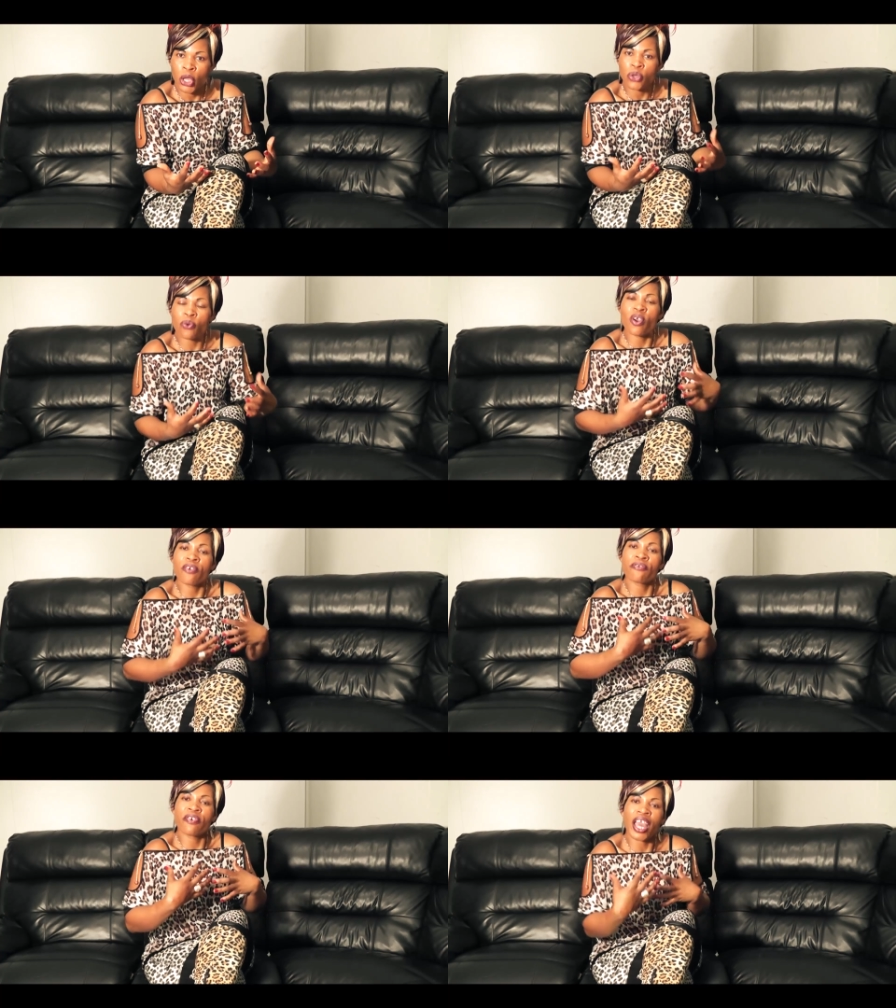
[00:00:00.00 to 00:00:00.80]
you will
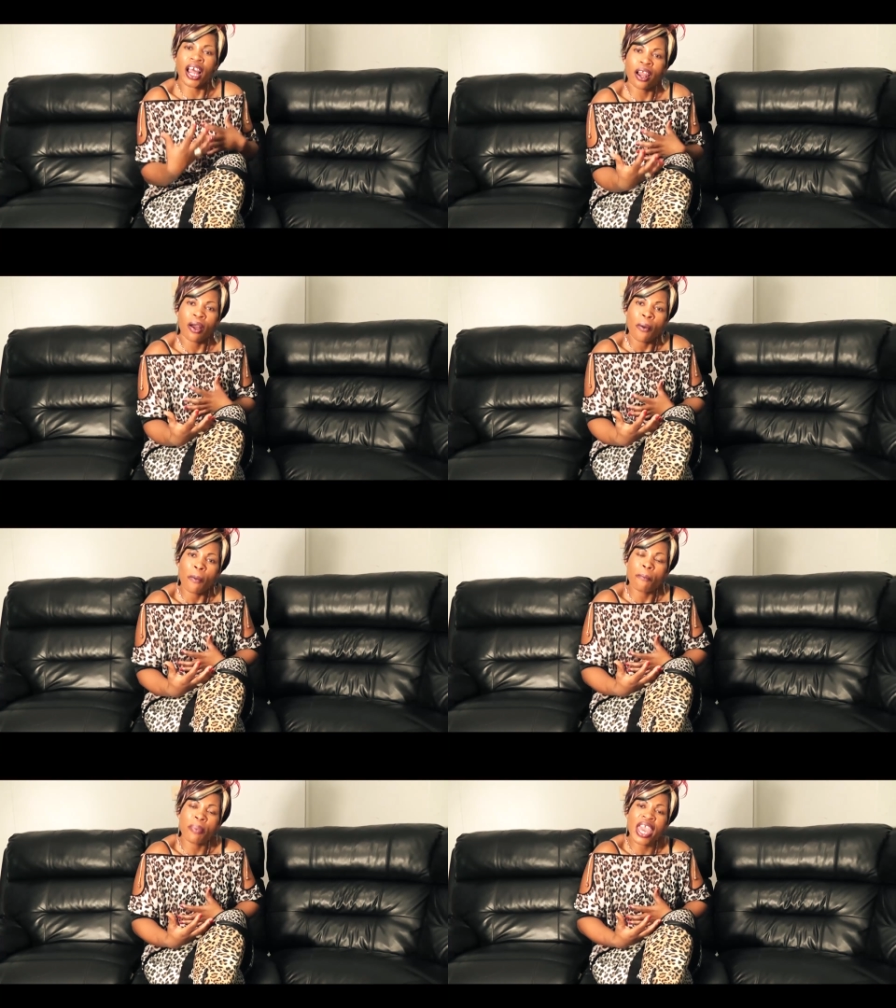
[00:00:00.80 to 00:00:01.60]
feel
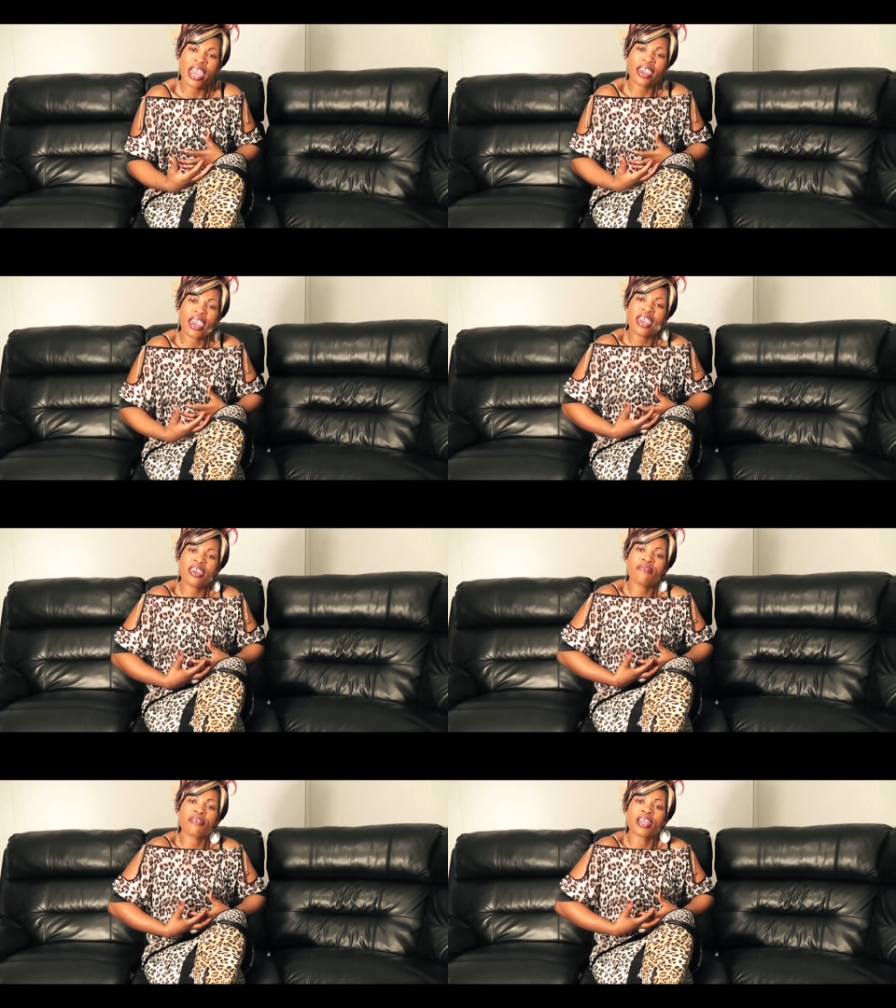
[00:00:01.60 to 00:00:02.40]
being
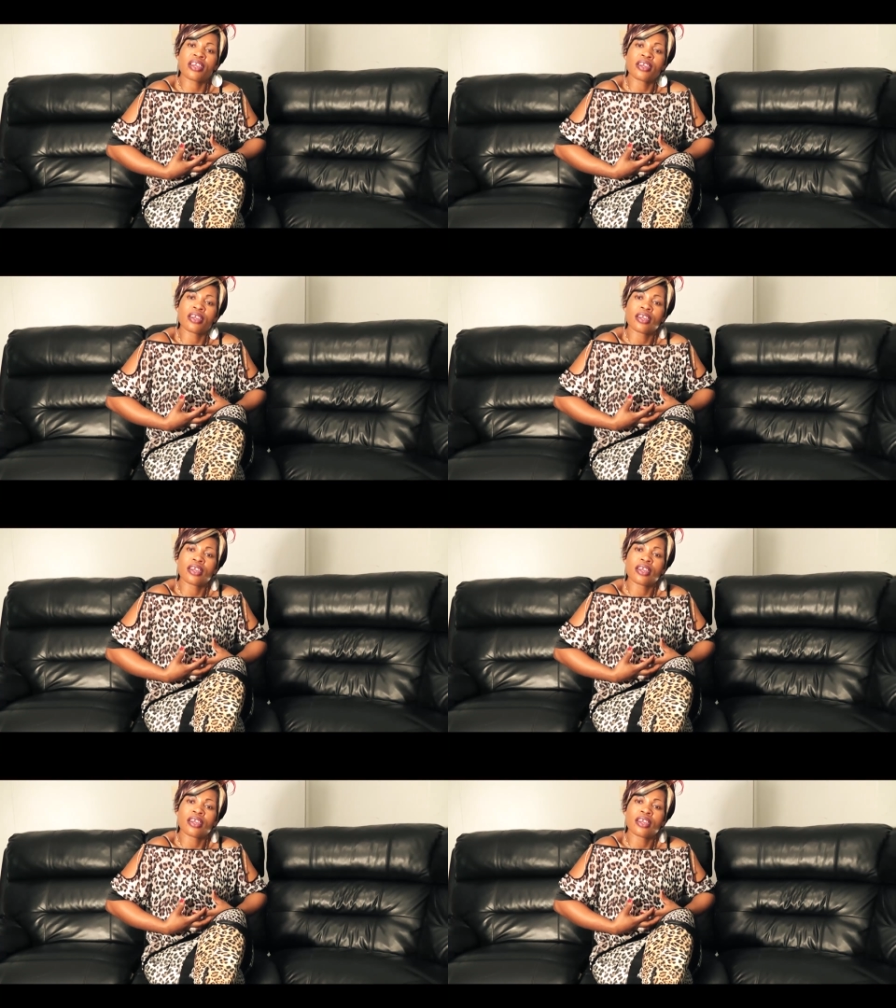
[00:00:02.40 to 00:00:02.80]
even